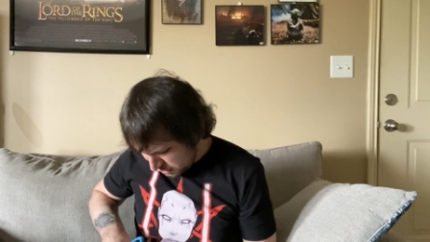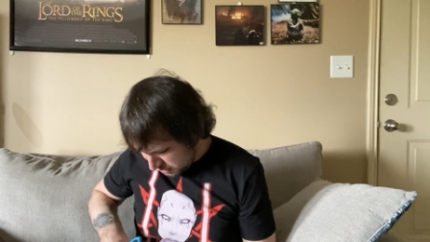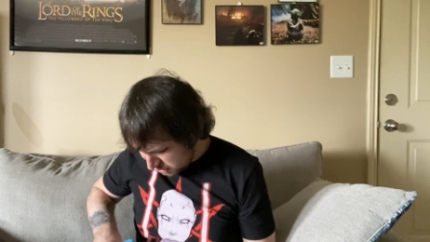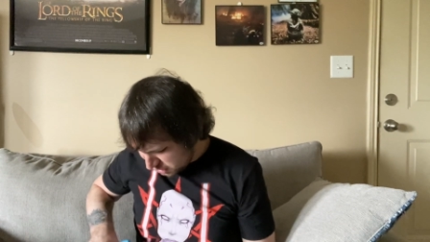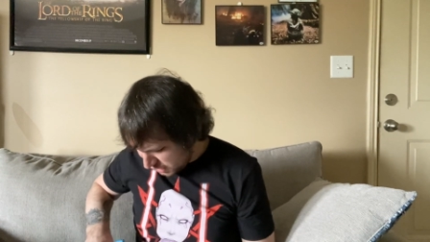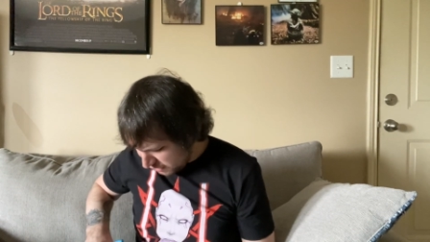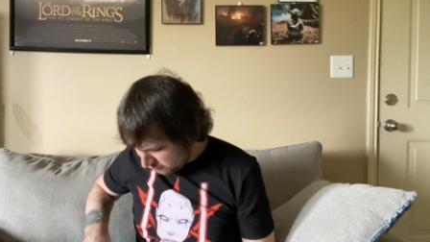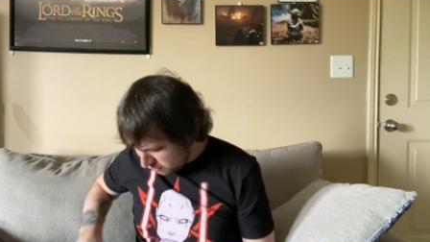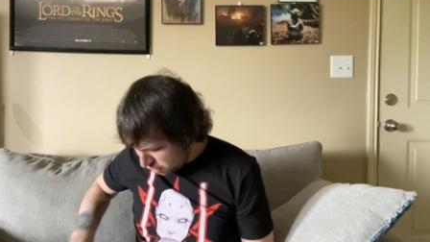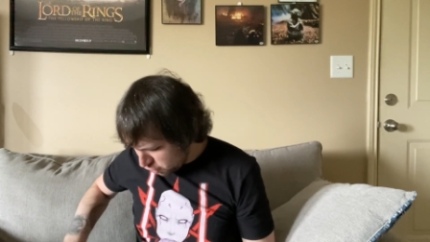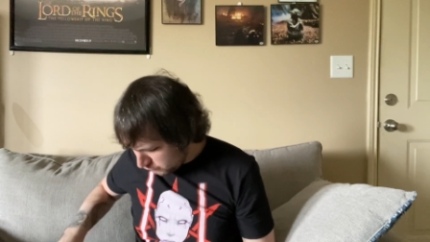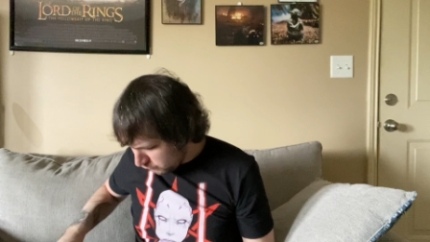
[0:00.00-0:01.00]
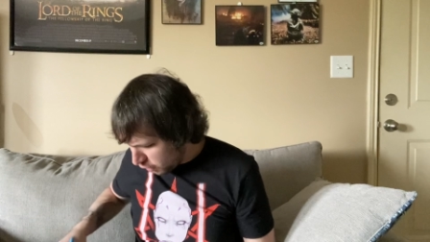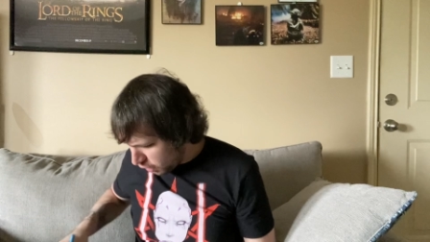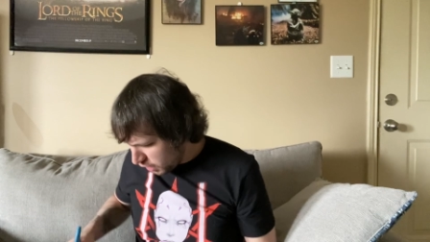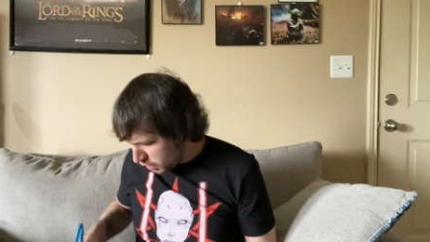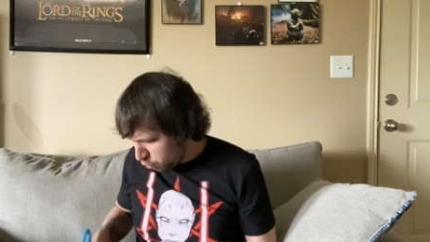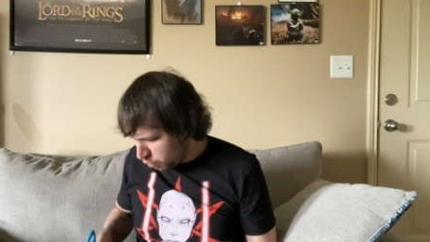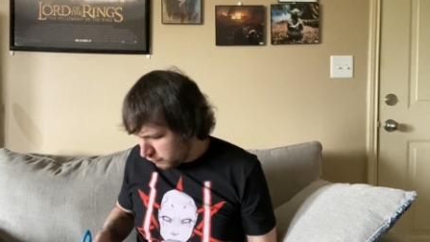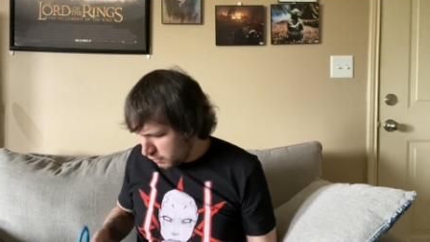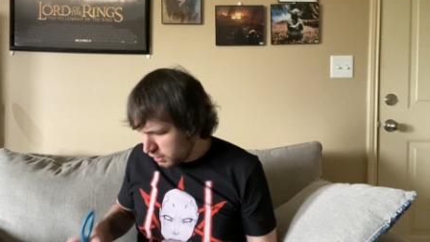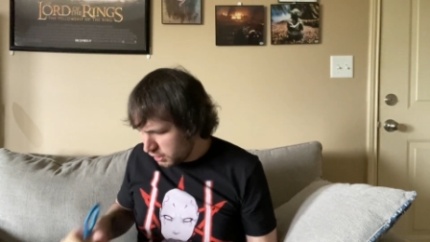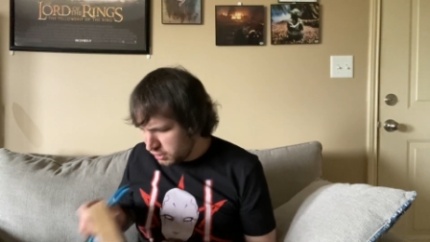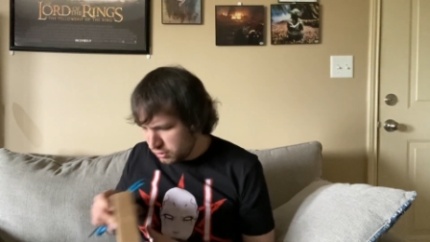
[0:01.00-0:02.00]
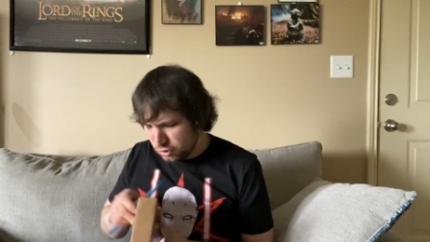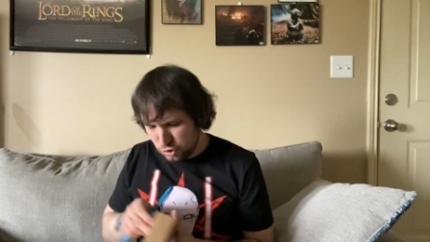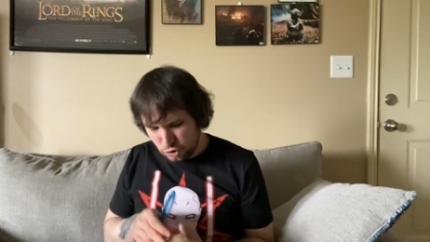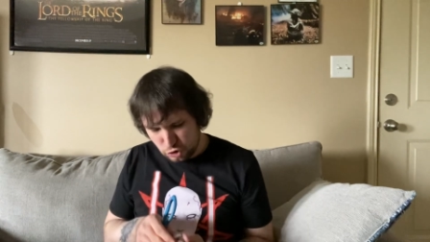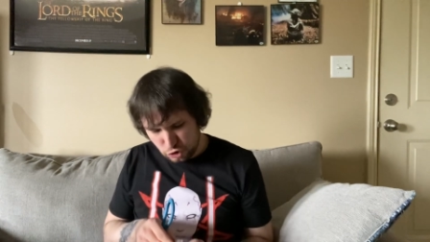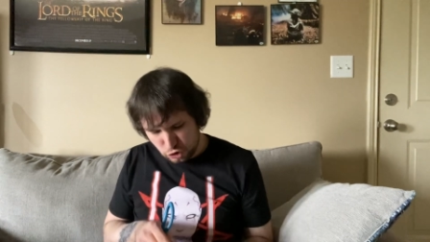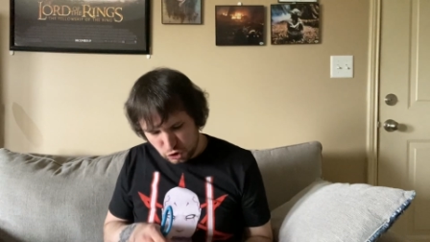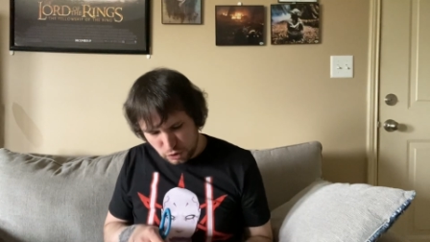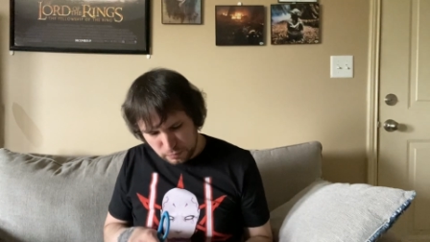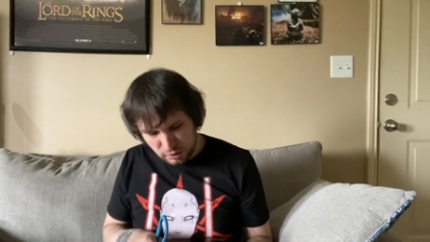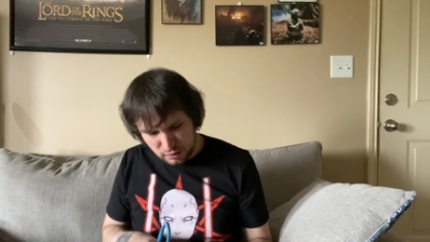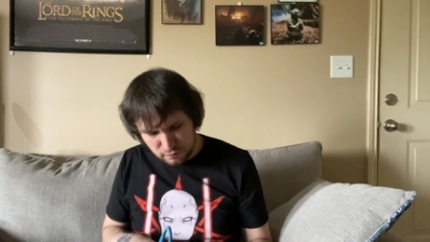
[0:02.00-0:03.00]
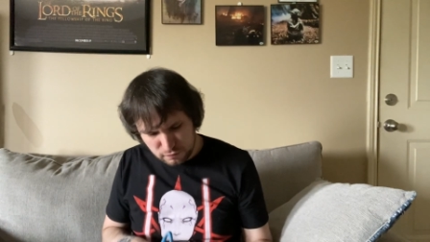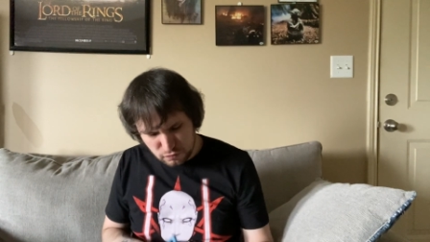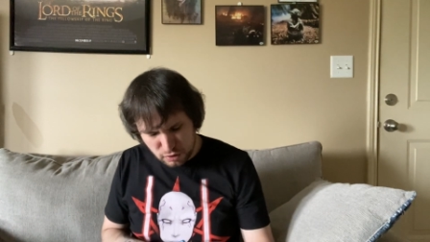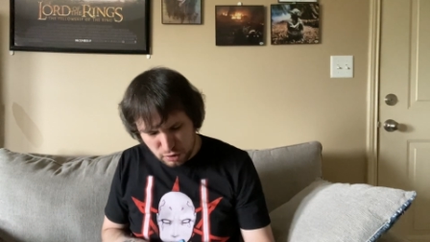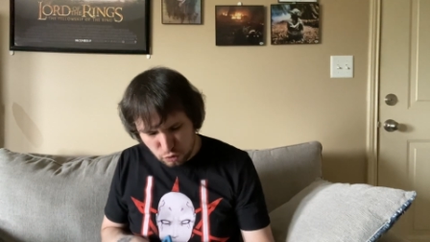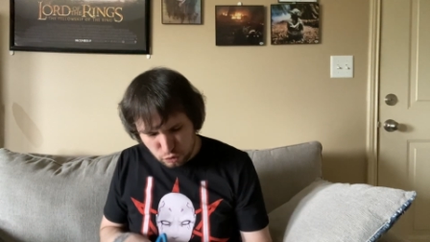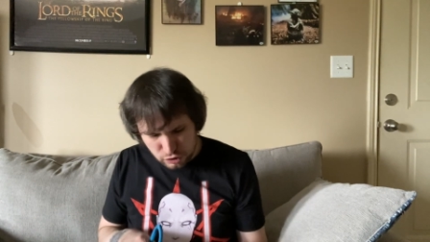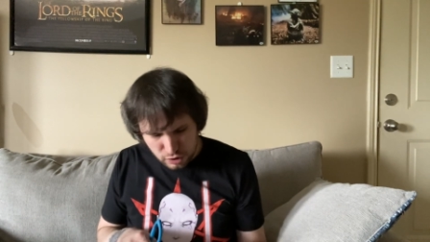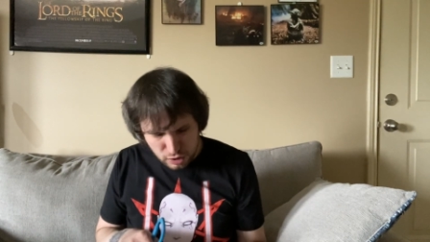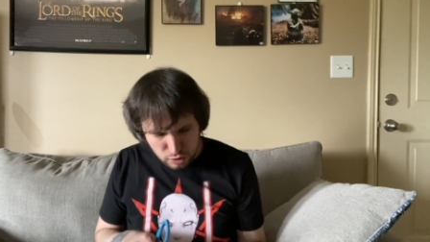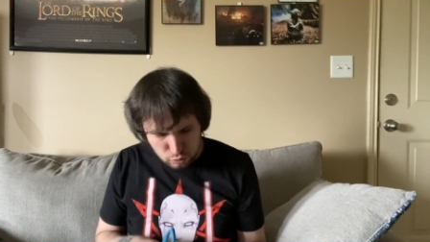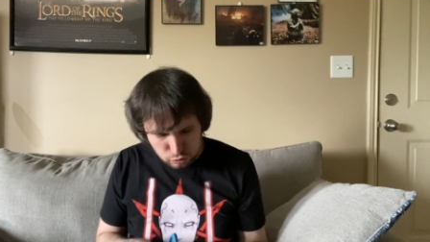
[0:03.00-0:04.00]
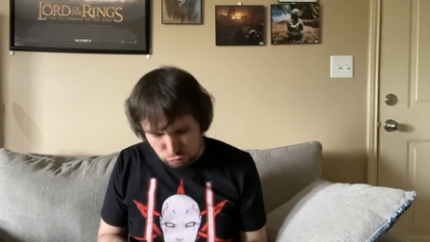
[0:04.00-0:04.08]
7-inch vinyl if I needed to ship any of those out.